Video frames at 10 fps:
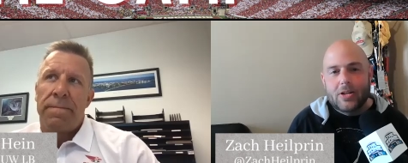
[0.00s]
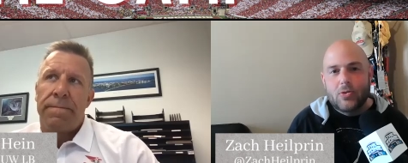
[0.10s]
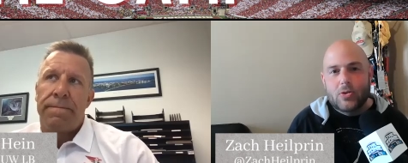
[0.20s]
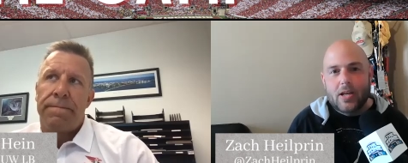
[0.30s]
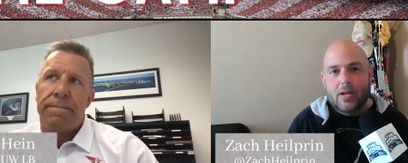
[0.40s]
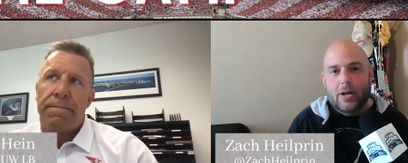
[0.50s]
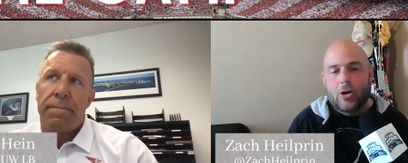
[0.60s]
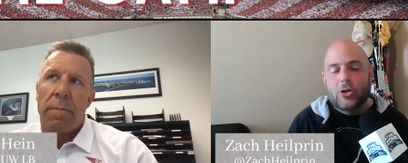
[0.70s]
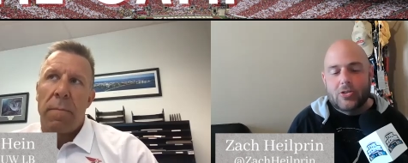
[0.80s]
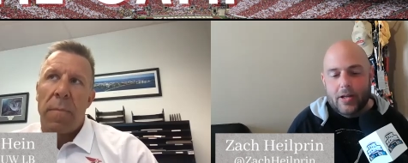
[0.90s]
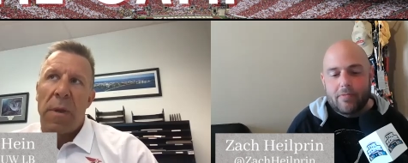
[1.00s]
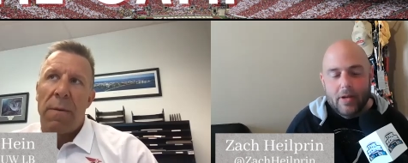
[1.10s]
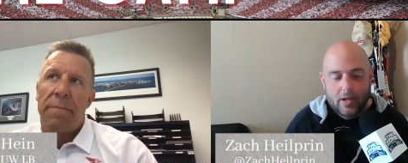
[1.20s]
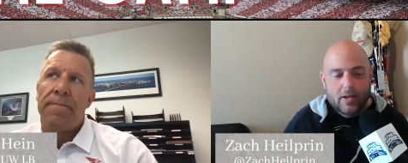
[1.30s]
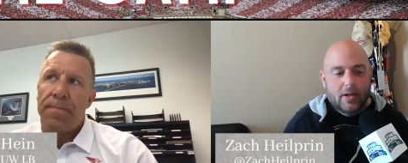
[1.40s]
Speaker 1: Can you take? I know you
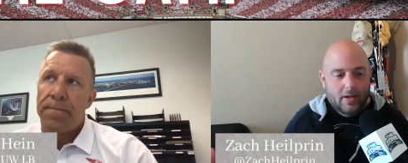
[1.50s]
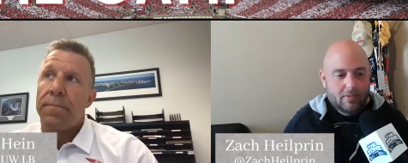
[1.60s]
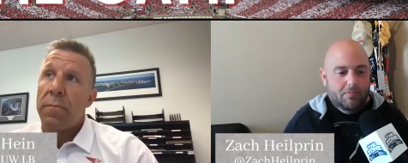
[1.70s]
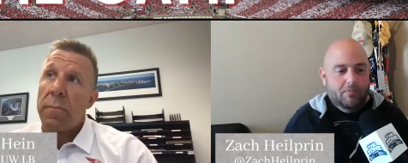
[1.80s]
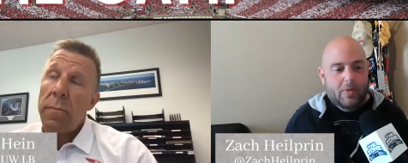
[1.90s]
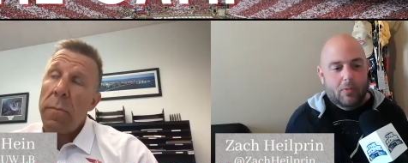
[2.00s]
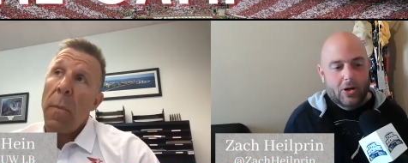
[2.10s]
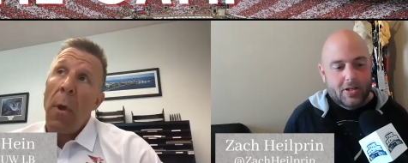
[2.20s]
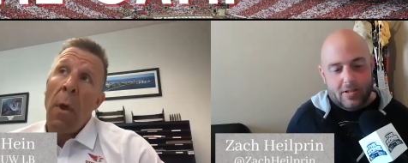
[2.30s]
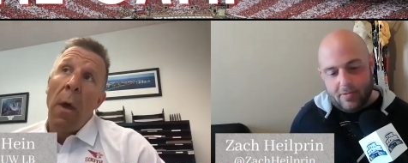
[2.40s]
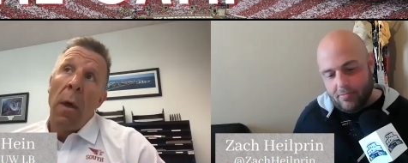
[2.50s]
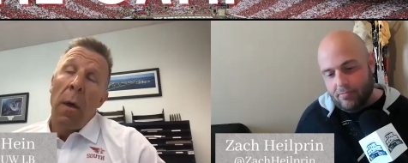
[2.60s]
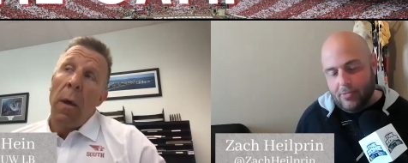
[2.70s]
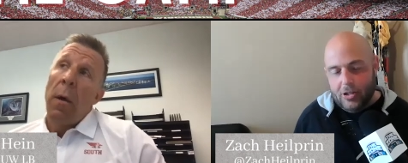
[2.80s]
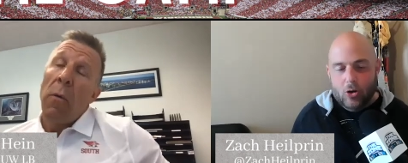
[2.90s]
said memories.
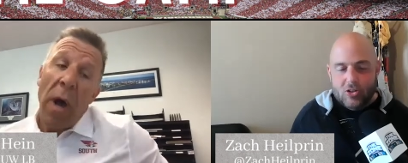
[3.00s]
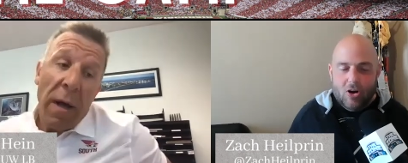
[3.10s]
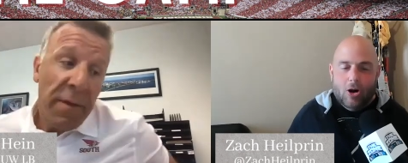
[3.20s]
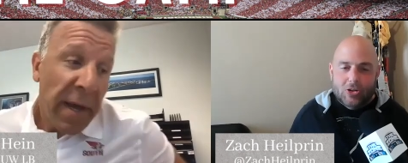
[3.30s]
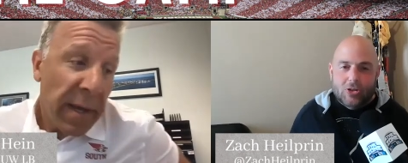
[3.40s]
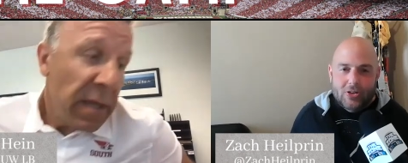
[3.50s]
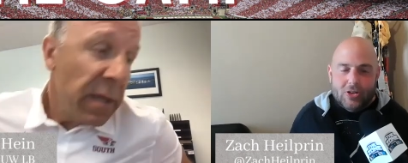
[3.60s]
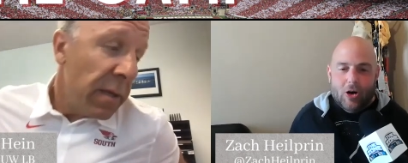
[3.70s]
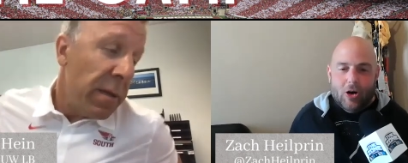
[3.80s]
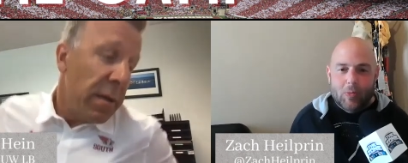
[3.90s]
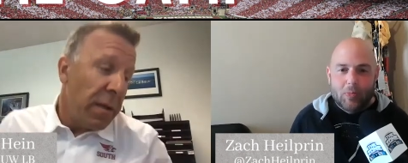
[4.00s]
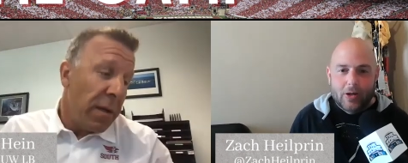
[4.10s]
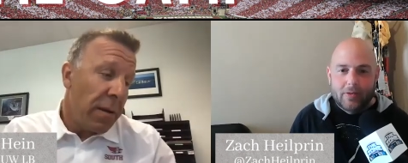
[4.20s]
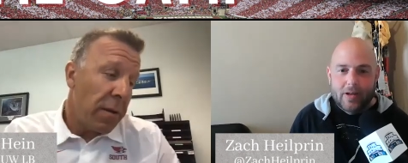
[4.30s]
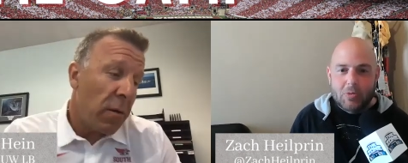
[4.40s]
You know, well, it's, hard, that, it's hard,
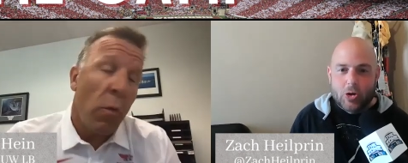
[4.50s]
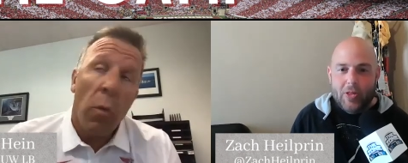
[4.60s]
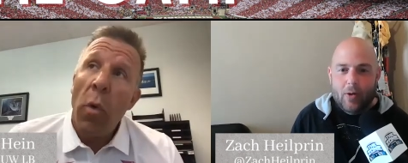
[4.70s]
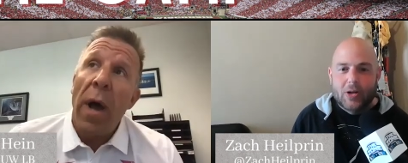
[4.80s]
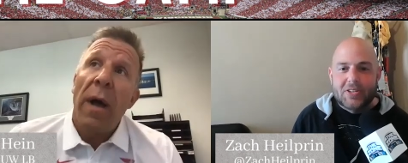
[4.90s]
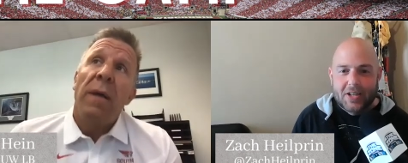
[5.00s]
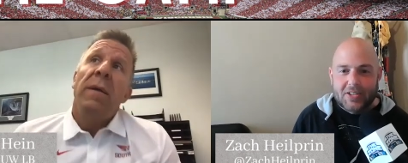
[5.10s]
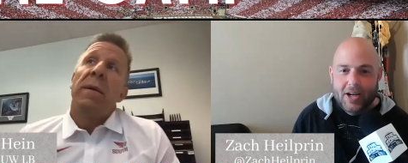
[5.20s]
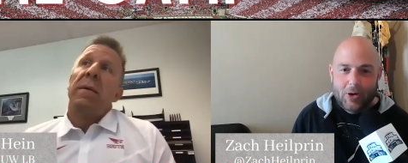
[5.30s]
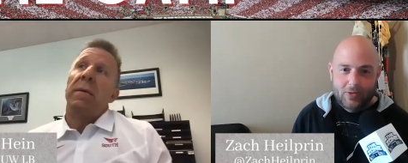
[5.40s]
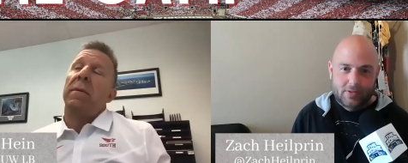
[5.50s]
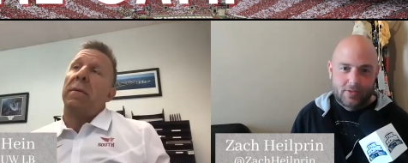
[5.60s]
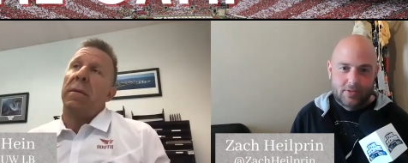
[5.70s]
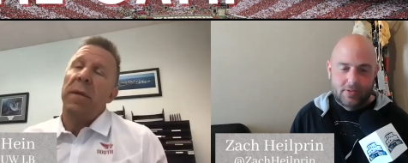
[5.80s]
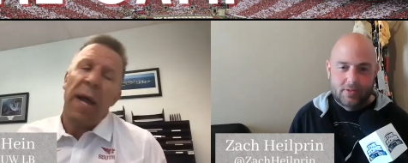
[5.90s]
but I'm sure that well, one sticks out.
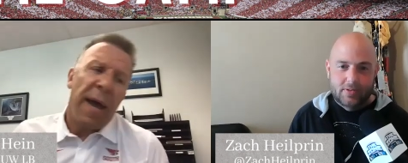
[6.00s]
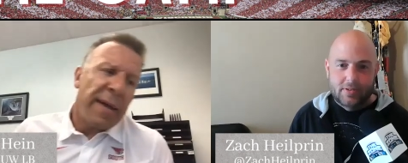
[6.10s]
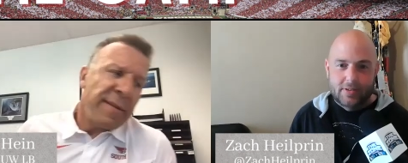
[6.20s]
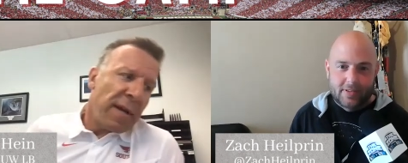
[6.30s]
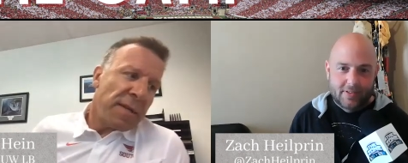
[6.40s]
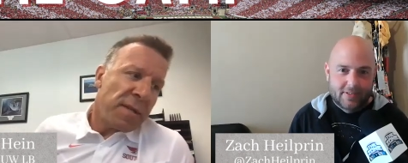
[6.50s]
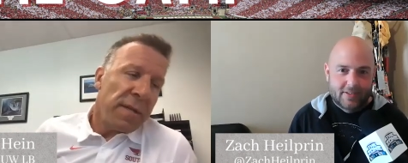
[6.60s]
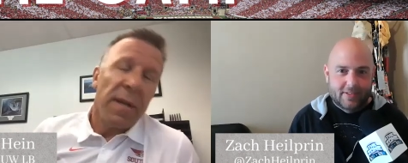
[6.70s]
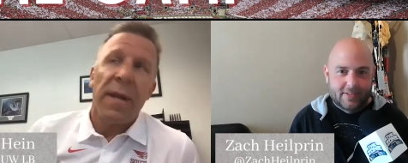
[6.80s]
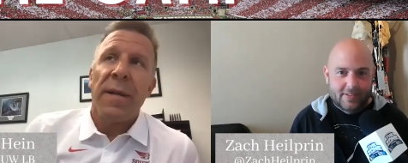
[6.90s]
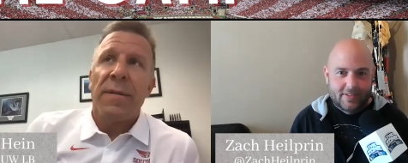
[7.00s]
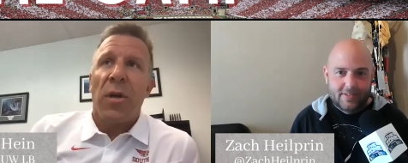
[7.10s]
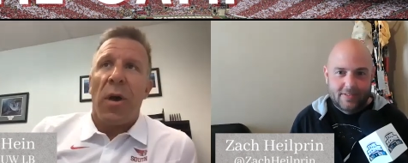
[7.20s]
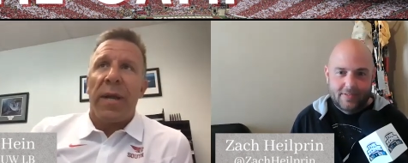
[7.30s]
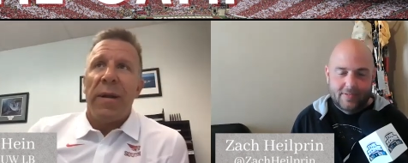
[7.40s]
Speaker 2: Yeah, it does. And and
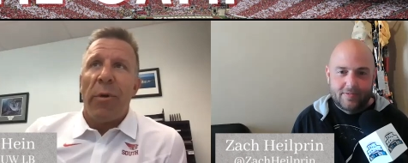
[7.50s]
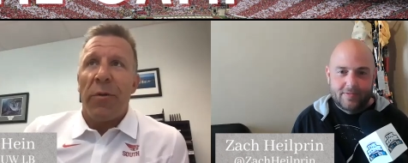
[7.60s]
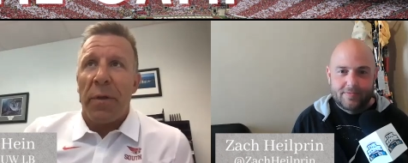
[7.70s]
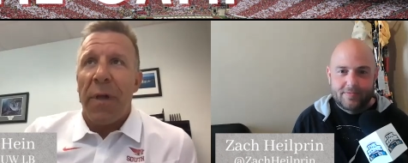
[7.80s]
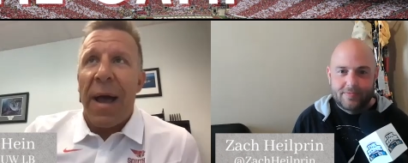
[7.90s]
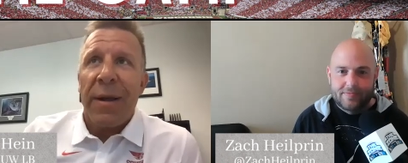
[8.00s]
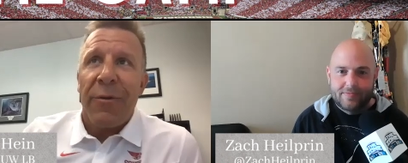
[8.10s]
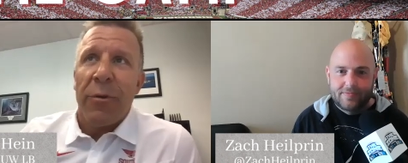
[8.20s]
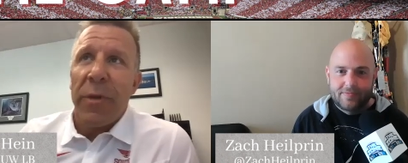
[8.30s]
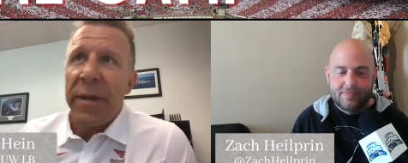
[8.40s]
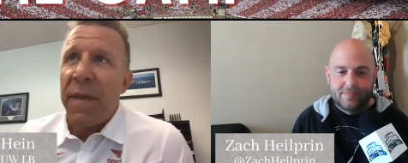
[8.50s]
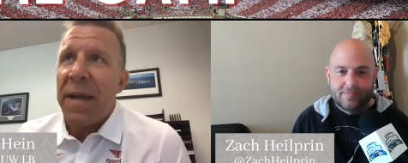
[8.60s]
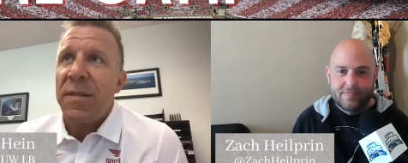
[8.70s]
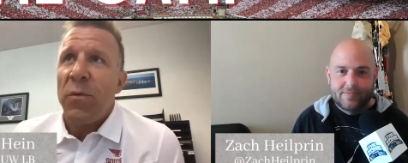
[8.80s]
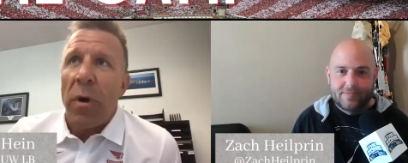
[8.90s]
talking about the locker room, like
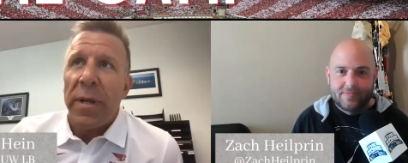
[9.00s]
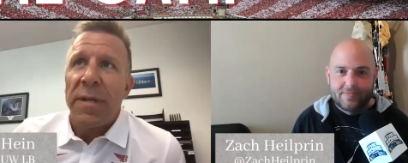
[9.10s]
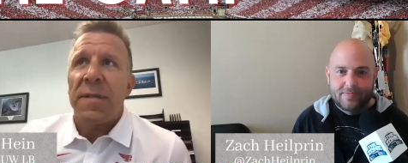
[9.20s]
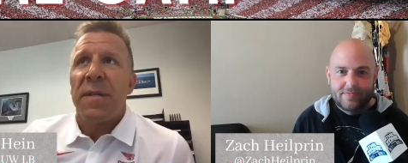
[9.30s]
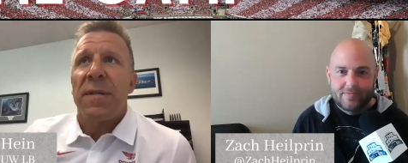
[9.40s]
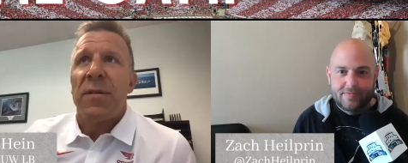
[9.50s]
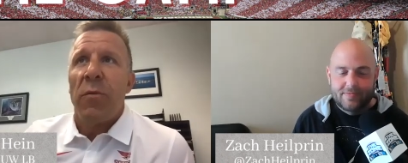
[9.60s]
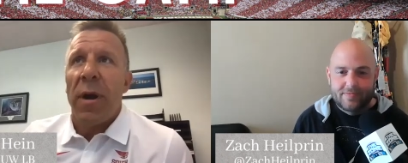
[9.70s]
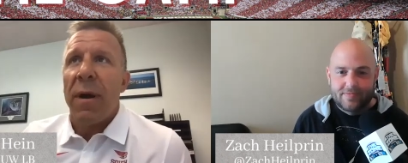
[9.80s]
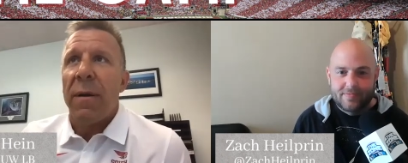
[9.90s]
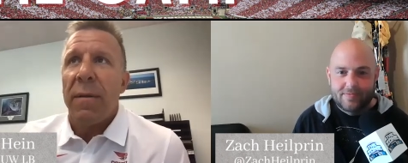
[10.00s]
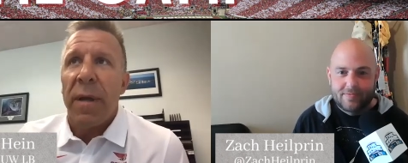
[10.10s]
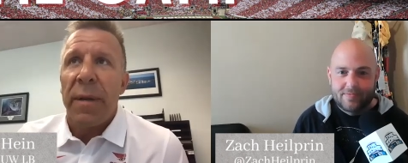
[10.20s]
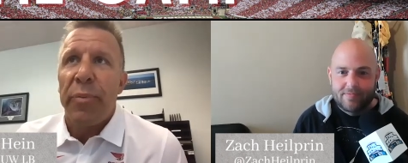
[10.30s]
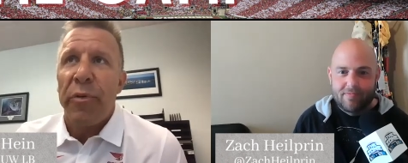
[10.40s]
that's one instance where
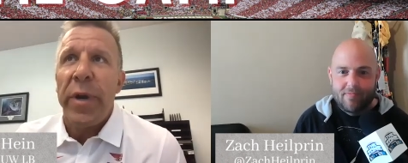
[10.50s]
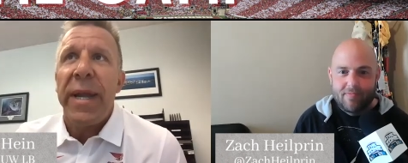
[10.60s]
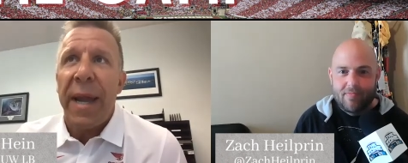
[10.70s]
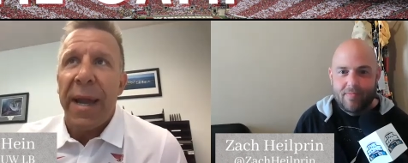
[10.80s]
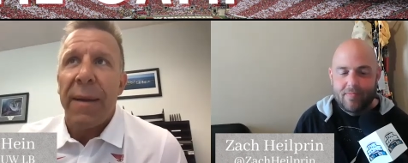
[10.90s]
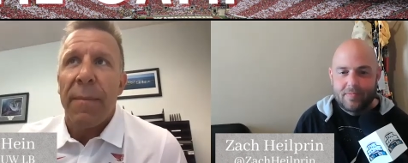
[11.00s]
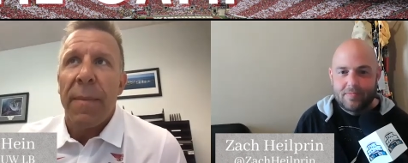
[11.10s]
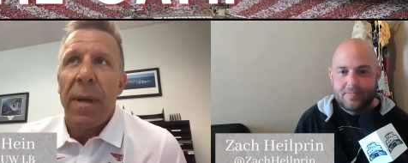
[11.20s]
like pregame,